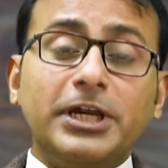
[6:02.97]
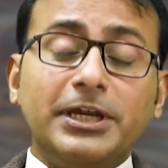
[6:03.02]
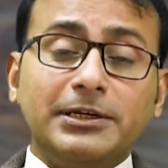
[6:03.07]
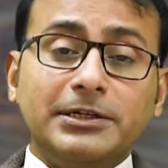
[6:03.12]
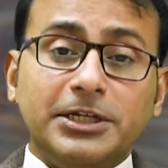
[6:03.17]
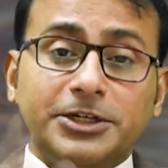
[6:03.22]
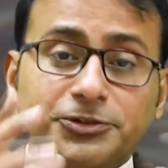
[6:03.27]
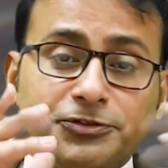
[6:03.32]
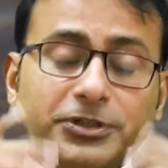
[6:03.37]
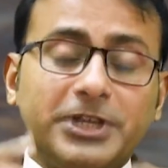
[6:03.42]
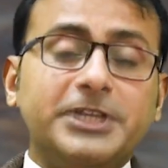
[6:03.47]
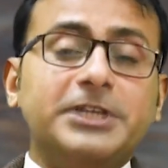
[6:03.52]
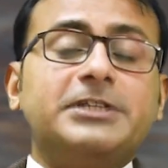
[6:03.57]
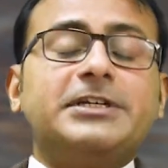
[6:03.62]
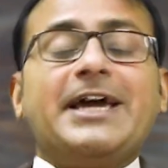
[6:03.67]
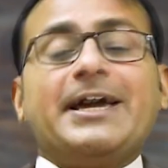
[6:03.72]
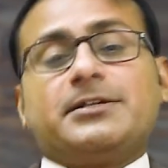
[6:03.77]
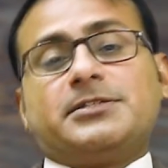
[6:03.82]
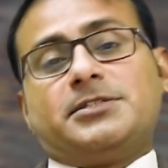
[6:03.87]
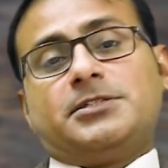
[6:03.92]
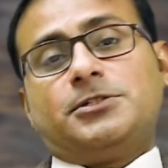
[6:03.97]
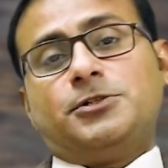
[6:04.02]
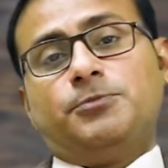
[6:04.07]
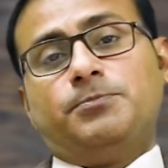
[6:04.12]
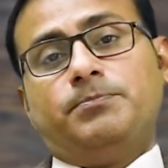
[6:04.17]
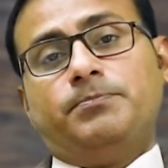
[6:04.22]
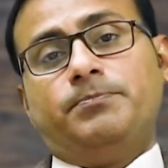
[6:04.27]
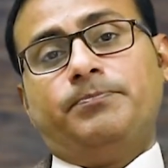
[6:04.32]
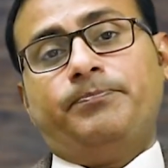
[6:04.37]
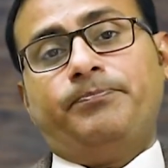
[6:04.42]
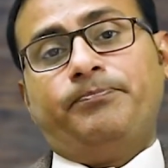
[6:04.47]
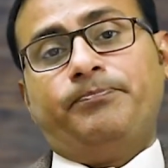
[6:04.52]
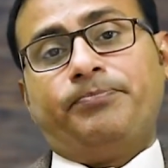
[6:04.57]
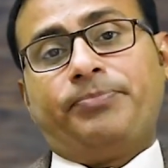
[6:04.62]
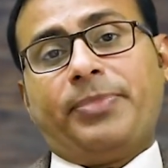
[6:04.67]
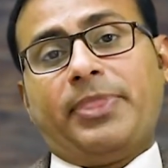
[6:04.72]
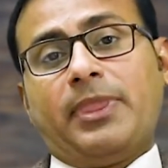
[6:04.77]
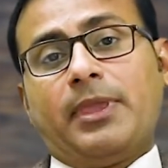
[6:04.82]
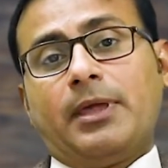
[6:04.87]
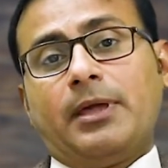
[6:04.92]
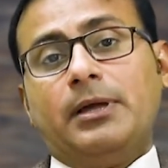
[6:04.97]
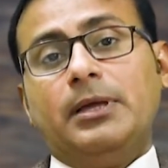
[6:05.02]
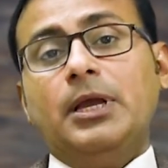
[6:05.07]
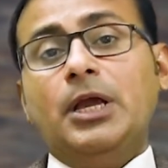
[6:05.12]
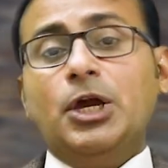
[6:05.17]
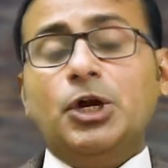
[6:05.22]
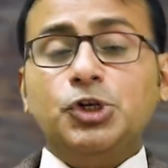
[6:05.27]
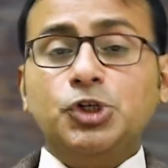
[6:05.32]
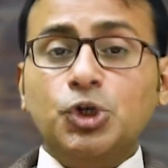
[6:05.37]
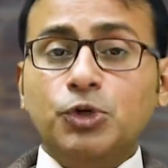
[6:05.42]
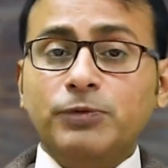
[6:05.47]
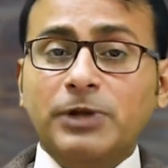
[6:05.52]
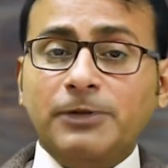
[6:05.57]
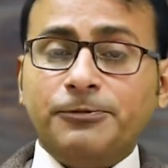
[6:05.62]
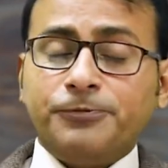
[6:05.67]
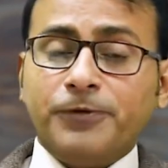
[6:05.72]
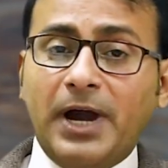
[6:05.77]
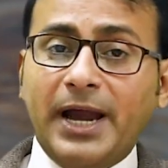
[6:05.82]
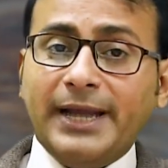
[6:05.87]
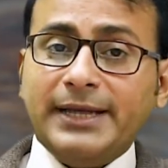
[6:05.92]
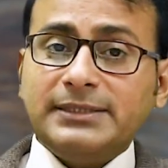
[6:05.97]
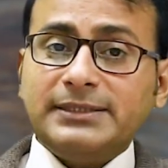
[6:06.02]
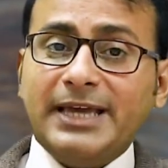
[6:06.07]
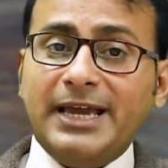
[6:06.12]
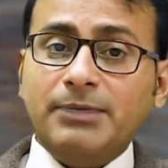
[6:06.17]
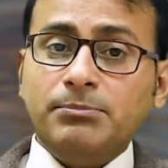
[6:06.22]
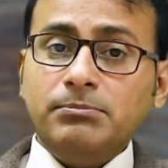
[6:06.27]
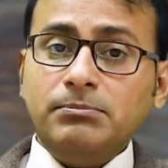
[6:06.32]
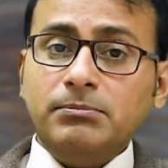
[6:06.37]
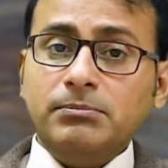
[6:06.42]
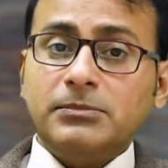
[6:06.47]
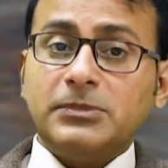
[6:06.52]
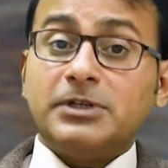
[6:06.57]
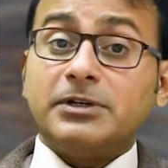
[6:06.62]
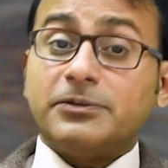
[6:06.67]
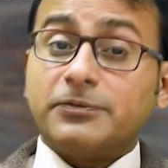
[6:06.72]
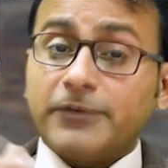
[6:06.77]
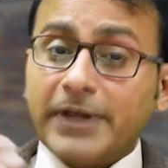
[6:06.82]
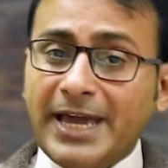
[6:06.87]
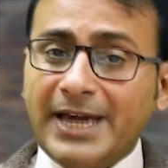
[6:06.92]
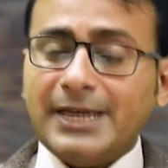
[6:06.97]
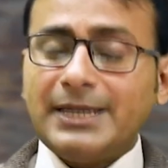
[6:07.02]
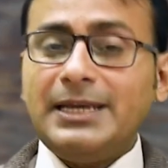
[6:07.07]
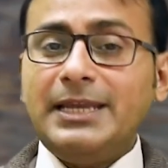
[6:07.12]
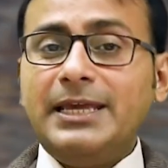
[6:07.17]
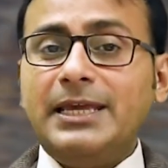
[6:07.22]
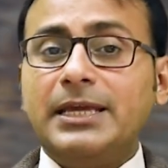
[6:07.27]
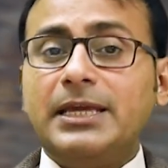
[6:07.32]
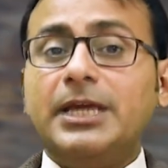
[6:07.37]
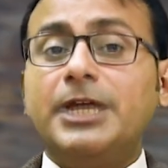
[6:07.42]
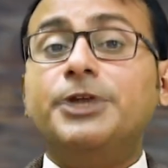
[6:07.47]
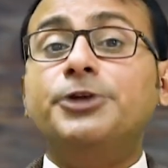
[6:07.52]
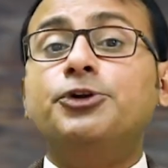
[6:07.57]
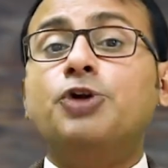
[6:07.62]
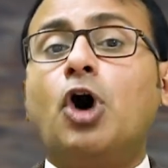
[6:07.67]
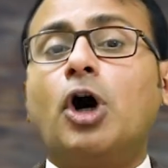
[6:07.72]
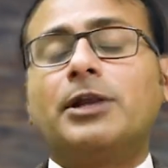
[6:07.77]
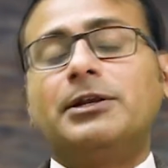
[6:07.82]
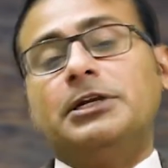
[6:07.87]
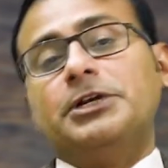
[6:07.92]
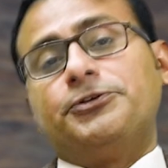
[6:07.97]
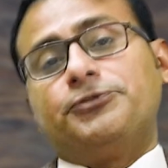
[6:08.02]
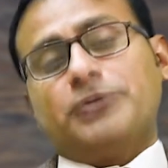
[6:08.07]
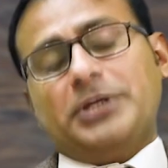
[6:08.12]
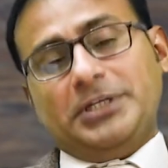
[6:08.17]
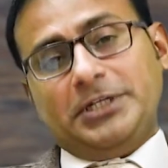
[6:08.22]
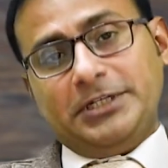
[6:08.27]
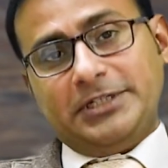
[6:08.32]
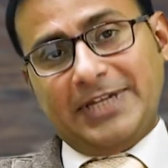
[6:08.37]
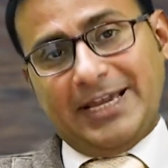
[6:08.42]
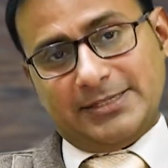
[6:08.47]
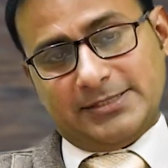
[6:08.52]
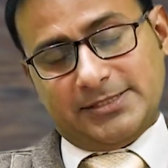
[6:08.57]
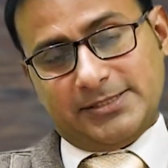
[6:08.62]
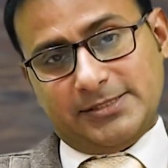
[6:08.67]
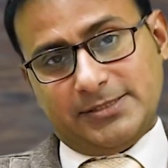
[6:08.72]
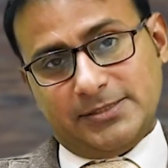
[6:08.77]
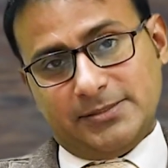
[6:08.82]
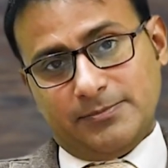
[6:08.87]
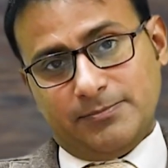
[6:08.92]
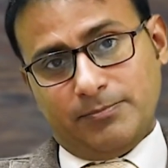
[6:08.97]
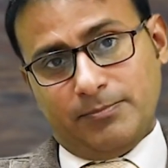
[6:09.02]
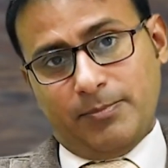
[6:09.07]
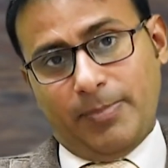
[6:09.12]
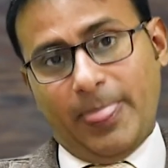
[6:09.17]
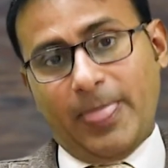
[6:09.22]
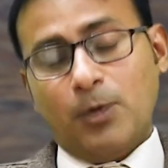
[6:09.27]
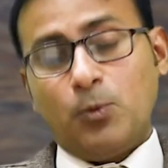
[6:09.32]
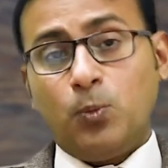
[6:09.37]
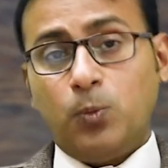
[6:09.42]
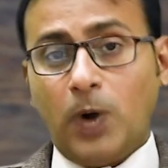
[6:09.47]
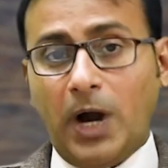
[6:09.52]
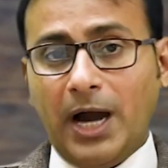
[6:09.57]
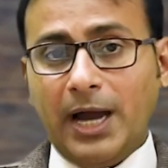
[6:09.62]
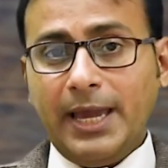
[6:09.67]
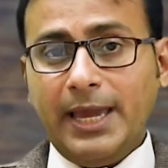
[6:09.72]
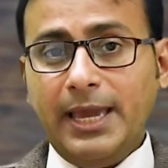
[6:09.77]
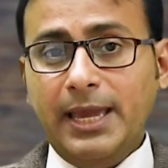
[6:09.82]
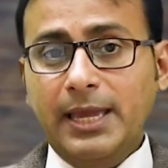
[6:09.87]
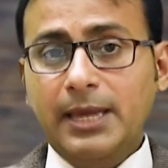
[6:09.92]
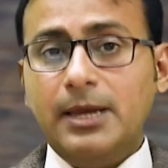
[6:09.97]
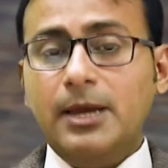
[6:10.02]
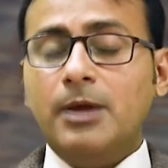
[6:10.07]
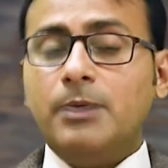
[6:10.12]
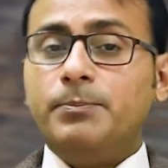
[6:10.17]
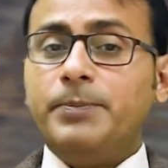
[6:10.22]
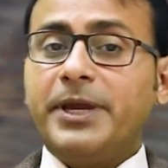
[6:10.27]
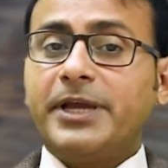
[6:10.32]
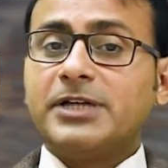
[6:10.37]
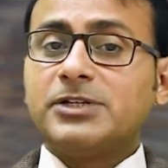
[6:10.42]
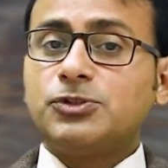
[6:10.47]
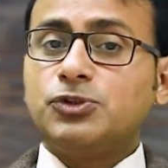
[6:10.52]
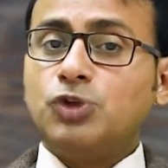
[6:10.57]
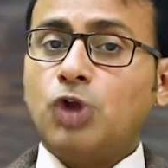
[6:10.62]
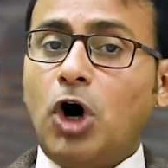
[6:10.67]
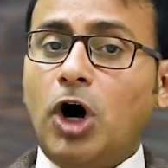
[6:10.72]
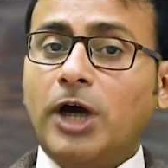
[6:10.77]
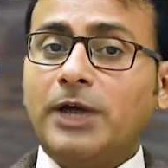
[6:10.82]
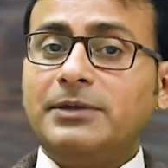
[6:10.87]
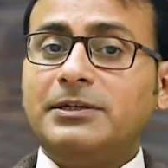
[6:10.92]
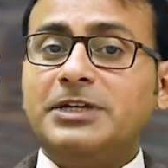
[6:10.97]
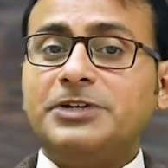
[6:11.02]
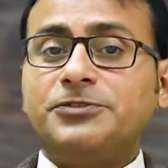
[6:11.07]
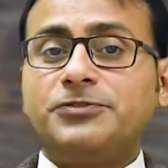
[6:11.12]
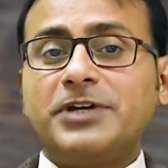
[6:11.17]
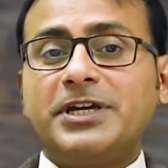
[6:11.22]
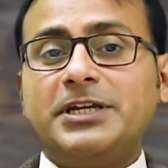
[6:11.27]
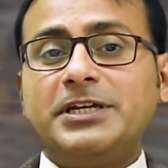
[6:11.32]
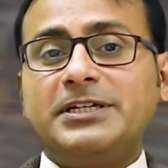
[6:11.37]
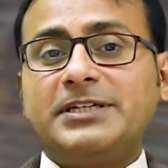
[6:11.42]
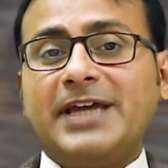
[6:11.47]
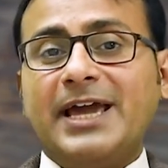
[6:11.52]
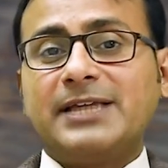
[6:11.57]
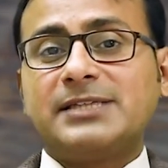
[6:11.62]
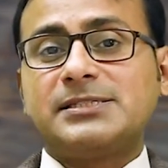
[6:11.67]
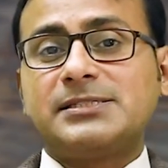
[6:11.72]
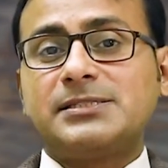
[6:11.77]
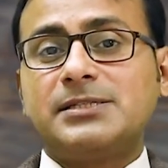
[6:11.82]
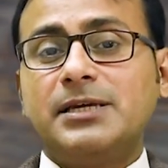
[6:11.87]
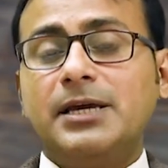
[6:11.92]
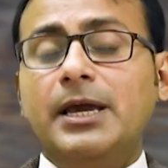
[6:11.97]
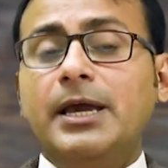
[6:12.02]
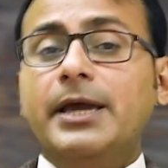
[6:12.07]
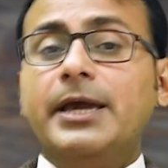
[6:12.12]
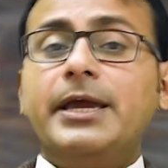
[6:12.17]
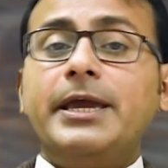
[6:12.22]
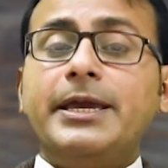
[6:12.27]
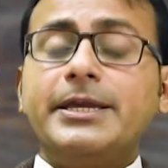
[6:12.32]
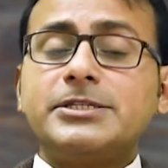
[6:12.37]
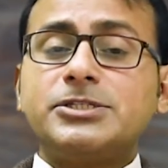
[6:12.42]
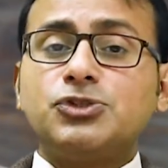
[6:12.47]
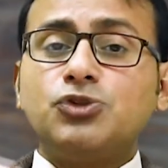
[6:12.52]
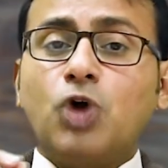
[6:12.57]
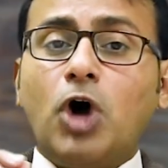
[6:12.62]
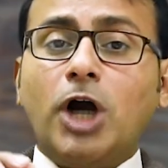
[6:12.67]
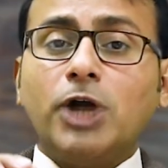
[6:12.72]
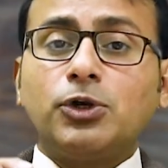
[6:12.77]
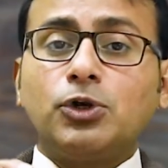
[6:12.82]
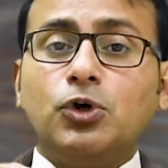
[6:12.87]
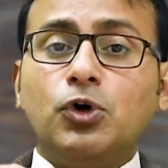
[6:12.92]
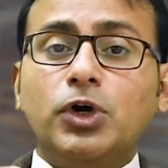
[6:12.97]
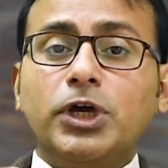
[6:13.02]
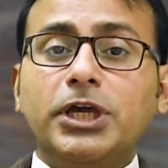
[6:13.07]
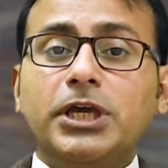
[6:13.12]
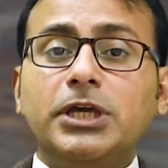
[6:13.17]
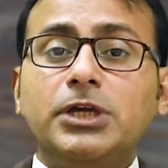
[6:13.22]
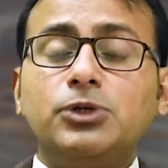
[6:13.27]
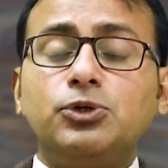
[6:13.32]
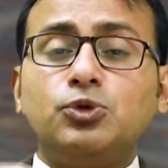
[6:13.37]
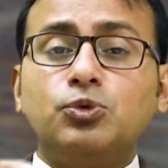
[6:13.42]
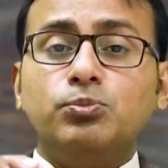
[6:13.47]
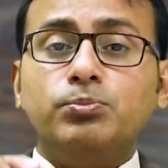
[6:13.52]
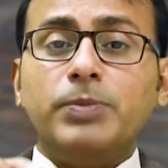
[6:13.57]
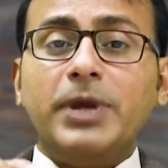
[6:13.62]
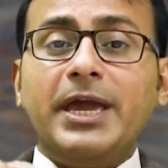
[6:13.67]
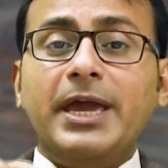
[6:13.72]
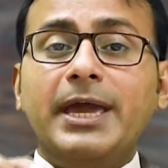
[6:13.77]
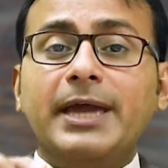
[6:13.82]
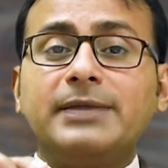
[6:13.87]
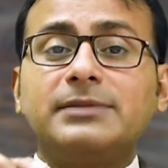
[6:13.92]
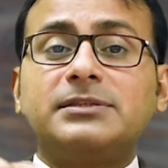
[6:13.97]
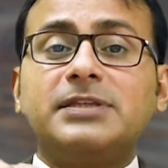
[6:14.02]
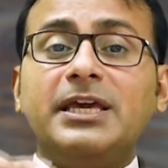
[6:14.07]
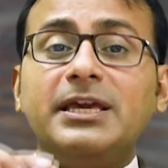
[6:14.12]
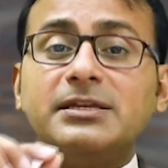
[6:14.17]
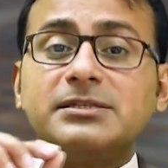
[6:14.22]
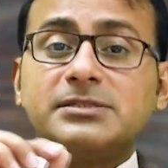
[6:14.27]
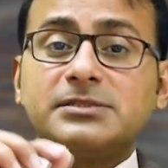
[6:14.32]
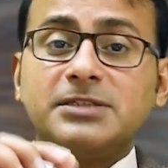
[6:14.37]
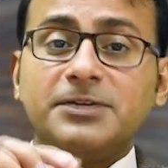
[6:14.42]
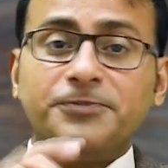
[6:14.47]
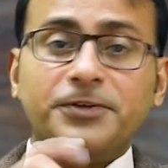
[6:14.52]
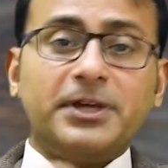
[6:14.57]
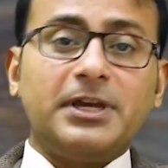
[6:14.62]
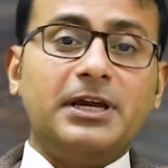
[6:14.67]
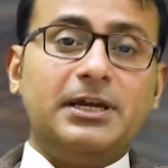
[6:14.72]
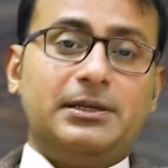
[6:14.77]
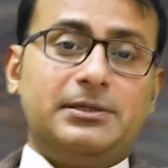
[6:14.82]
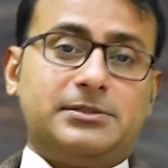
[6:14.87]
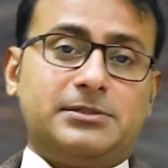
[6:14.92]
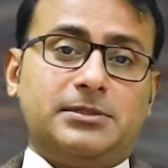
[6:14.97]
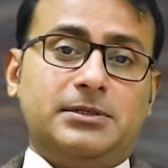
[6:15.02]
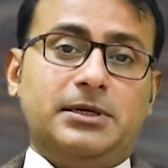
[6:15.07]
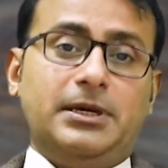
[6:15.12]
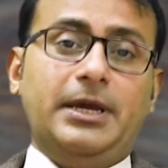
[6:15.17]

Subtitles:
in literary text. You will find them rarely in non-literary texts. Why? Because non-literary text is not going to make things difficult.